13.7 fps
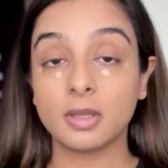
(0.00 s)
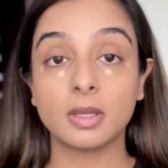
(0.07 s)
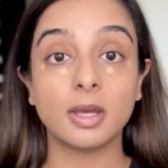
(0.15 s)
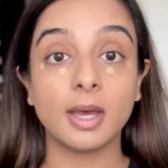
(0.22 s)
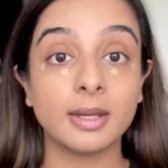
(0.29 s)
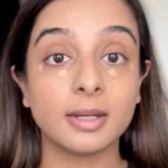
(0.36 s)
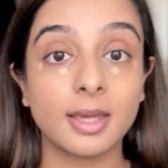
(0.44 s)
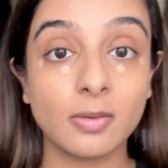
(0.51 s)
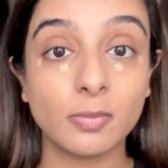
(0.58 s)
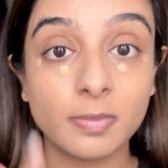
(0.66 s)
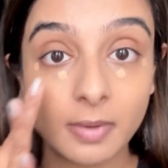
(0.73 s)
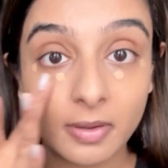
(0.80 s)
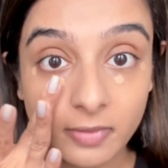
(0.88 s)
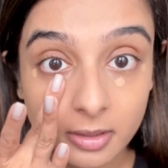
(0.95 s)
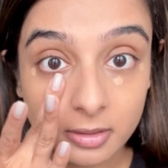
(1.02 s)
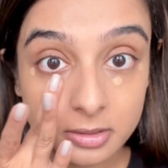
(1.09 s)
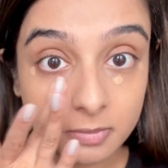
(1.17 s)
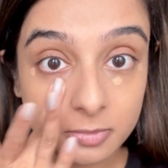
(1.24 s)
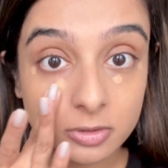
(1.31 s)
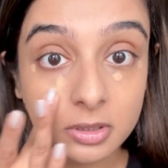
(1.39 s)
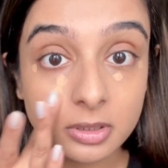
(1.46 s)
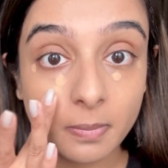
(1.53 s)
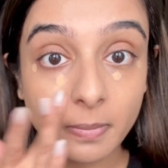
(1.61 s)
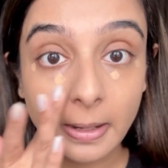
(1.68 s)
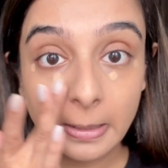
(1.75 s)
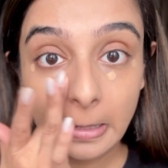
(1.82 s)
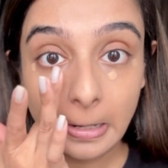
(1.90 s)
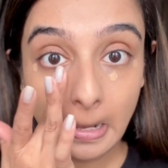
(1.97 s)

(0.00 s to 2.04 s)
and again with my fingers I'm just going to blend.